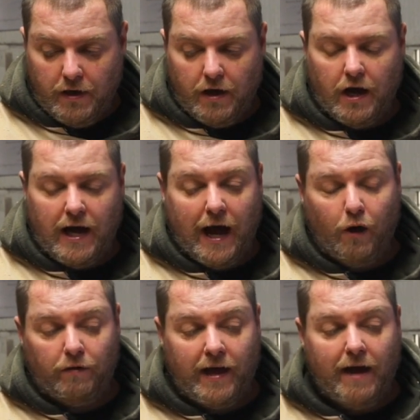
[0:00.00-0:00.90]

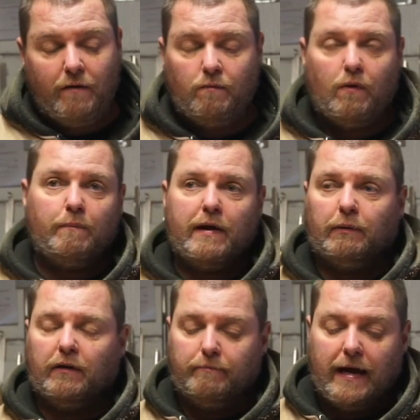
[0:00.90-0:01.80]
out there and what
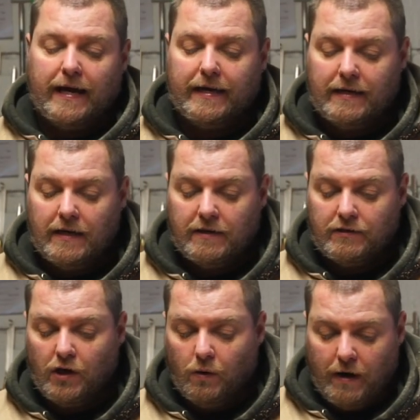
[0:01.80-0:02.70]
people have made,
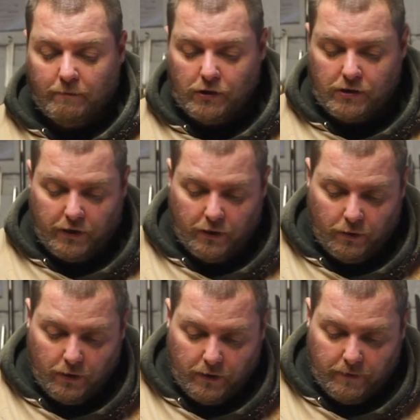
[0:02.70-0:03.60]
so I'm just going to